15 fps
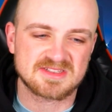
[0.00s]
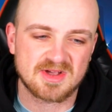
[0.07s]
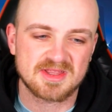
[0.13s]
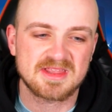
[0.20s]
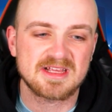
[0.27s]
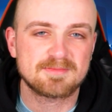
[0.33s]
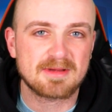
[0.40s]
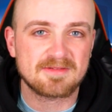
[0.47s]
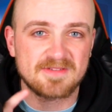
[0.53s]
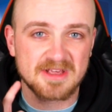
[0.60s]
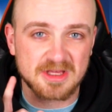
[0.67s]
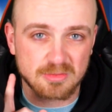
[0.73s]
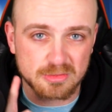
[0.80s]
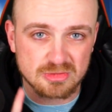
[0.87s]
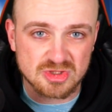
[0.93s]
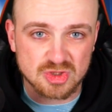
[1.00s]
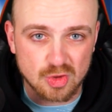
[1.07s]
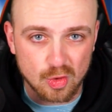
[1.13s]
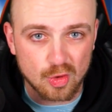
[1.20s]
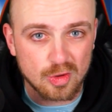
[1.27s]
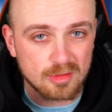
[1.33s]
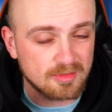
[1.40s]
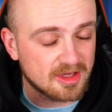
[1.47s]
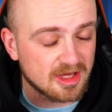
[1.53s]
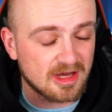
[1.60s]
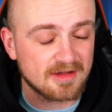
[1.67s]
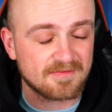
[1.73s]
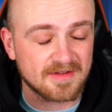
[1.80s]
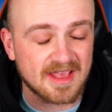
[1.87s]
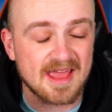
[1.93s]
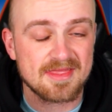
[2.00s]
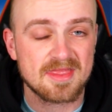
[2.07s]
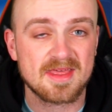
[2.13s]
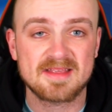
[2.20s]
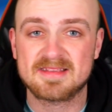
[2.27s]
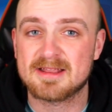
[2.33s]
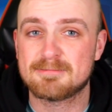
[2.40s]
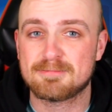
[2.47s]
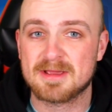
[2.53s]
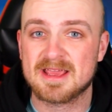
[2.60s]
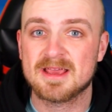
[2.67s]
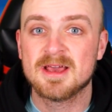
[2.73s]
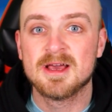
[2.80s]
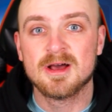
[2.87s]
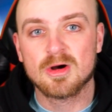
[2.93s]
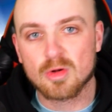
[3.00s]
So I think Benfica will score. We can't forget that they did beat,